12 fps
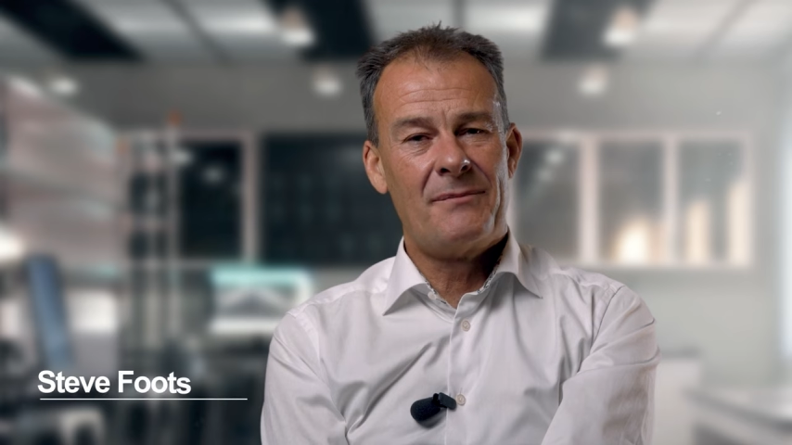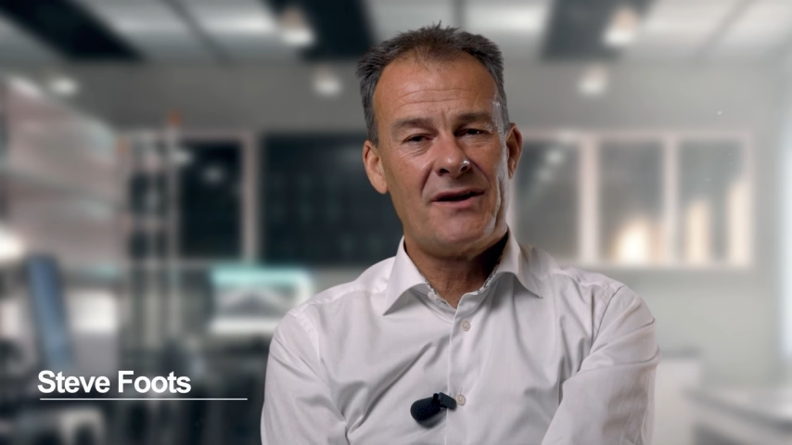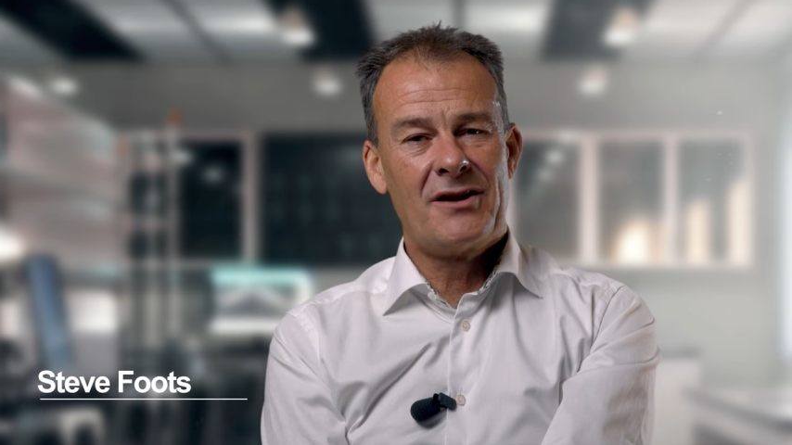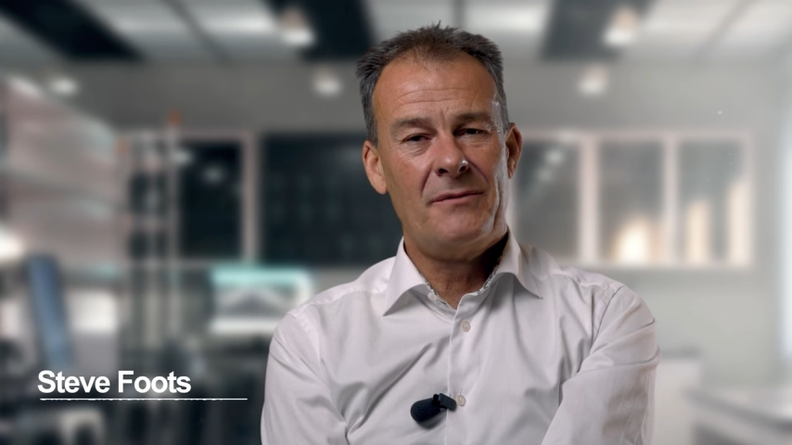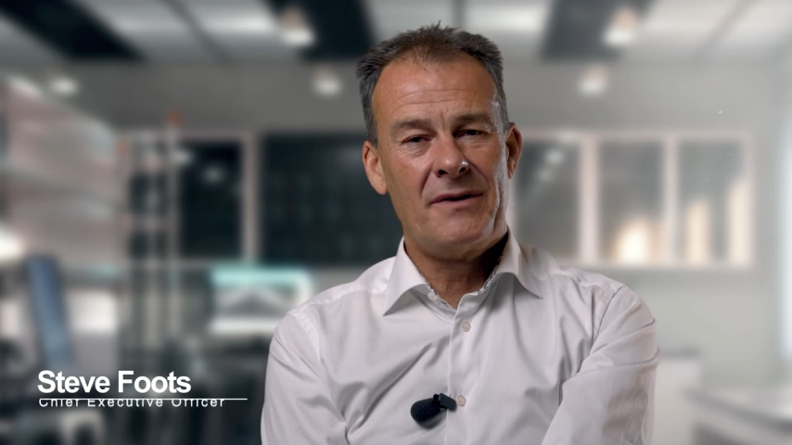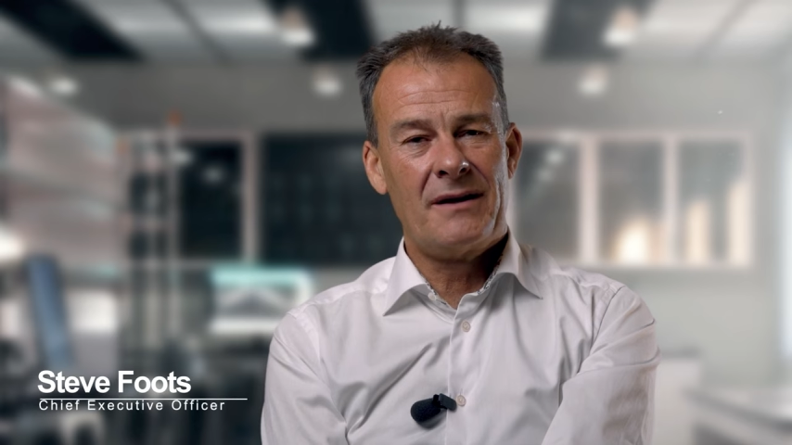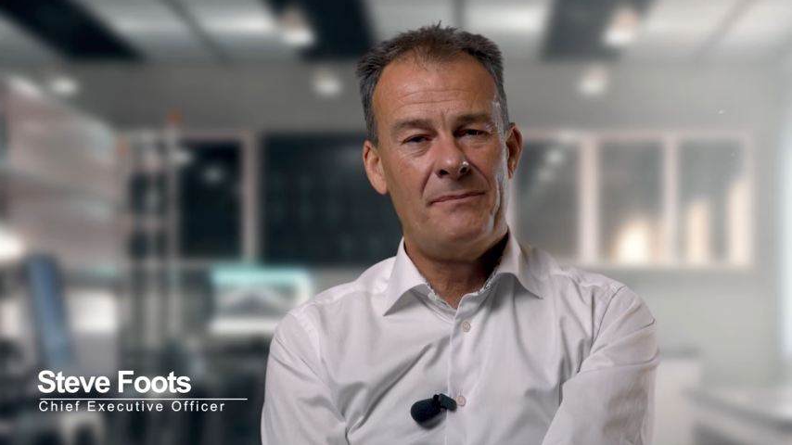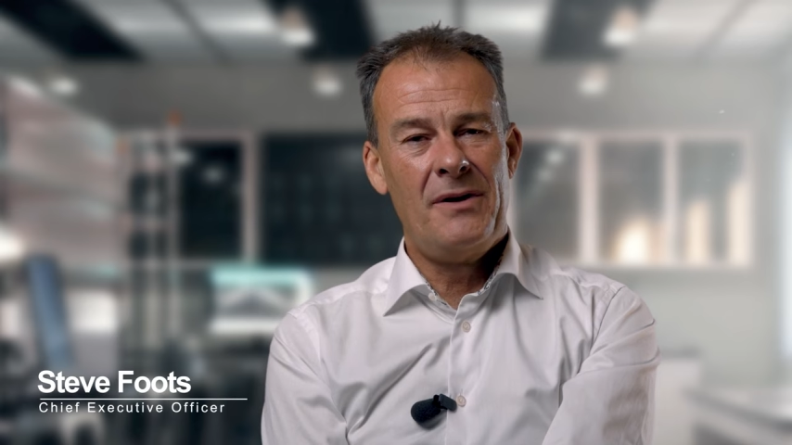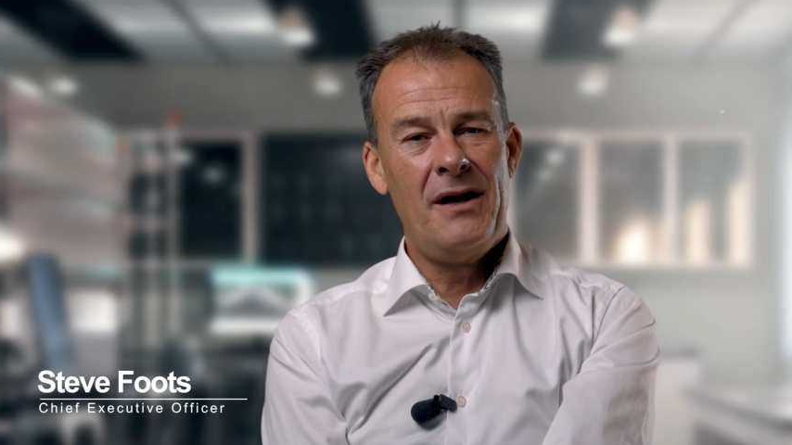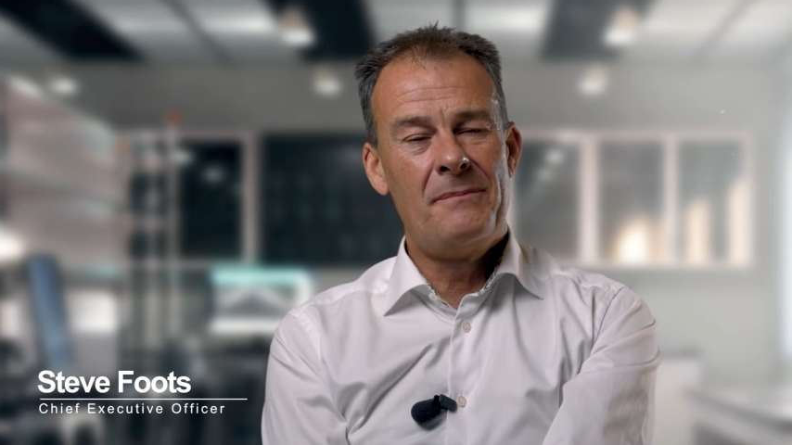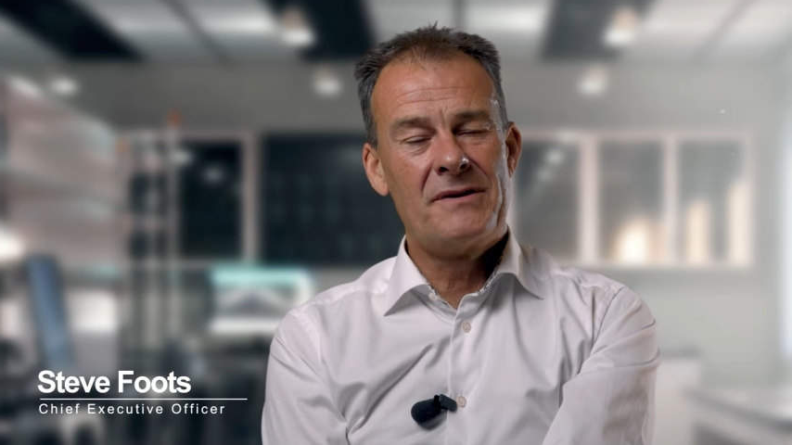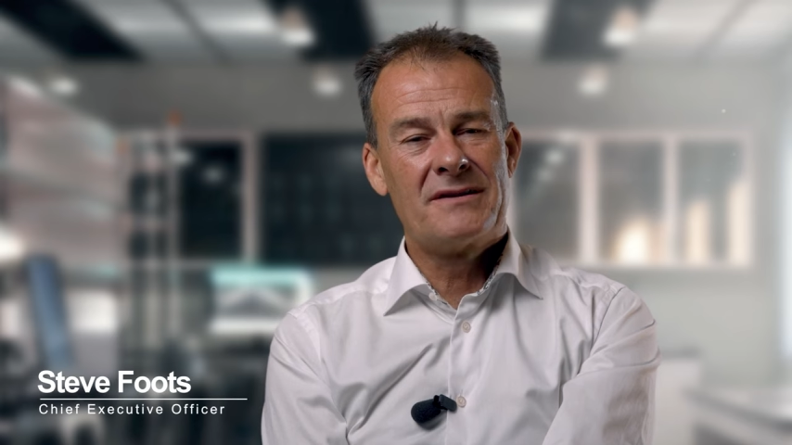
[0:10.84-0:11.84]
that becoming a
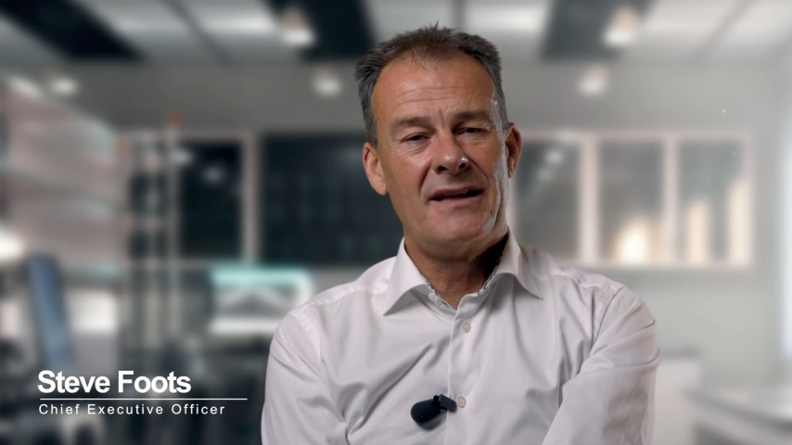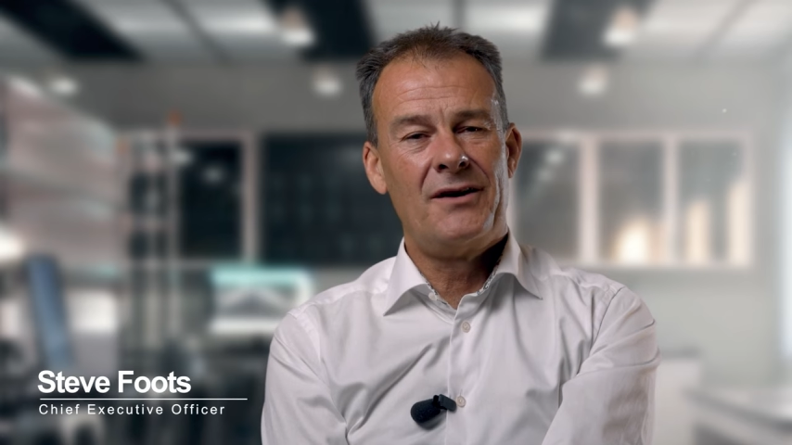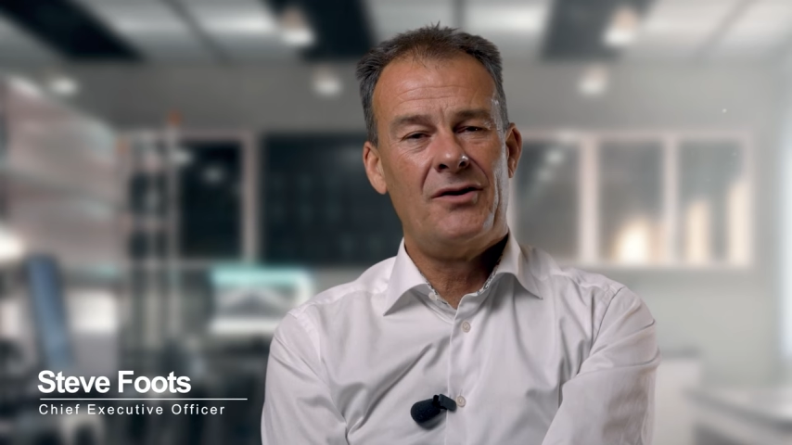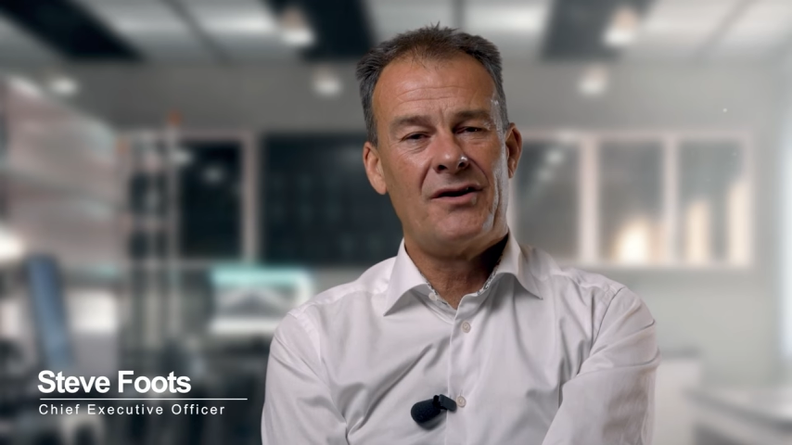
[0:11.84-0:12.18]
purpose-led